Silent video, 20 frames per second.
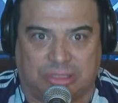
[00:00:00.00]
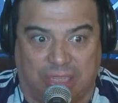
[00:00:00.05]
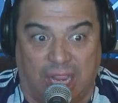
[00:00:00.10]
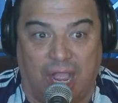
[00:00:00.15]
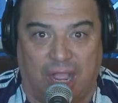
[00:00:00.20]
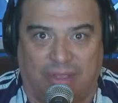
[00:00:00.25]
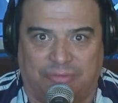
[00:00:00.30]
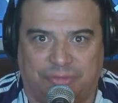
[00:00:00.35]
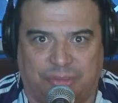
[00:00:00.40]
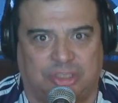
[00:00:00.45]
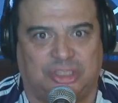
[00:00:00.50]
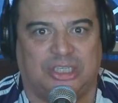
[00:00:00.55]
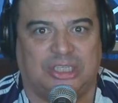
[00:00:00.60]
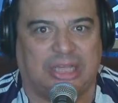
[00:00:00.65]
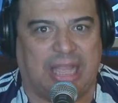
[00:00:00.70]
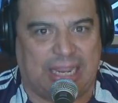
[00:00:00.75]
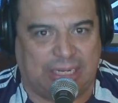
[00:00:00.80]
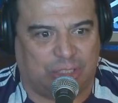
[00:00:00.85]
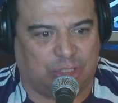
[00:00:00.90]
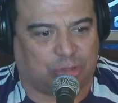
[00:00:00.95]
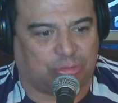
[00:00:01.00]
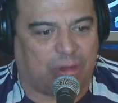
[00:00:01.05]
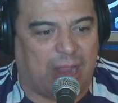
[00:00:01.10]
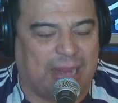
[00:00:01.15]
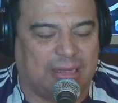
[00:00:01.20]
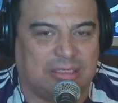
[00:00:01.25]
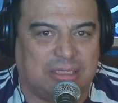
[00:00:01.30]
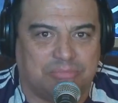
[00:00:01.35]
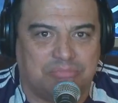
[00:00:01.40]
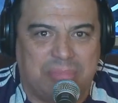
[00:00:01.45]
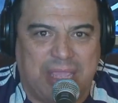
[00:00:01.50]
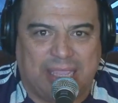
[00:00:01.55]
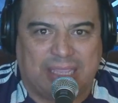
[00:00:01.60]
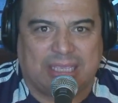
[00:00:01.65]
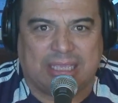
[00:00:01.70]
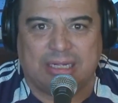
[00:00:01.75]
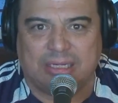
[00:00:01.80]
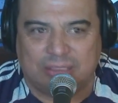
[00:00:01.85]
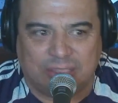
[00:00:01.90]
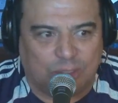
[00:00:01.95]
stuff. She like tried to
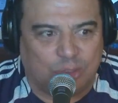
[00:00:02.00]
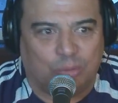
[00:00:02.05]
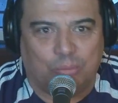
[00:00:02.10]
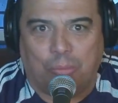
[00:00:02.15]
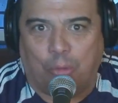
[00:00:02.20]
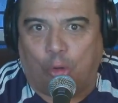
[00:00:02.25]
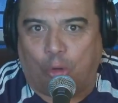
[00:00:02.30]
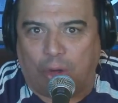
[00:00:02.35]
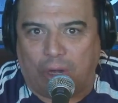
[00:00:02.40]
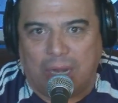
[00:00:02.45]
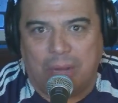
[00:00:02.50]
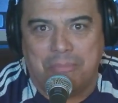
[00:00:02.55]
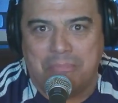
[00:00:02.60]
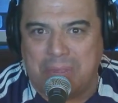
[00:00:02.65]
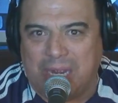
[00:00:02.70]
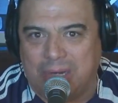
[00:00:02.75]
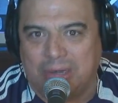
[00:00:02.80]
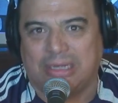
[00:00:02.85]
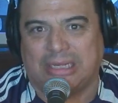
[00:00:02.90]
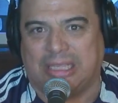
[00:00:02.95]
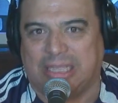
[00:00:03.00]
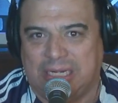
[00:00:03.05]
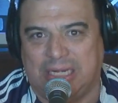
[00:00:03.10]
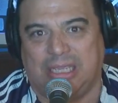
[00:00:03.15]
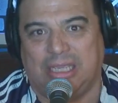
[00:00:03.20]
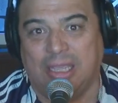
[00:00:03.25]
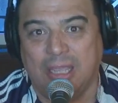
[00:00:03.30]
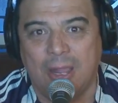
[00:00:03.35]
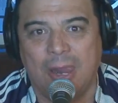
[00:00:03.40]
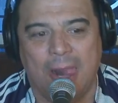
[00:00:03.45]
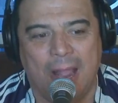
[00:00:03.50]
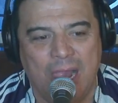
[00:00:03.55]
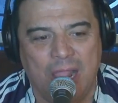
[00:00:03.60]
make it a little more American-y.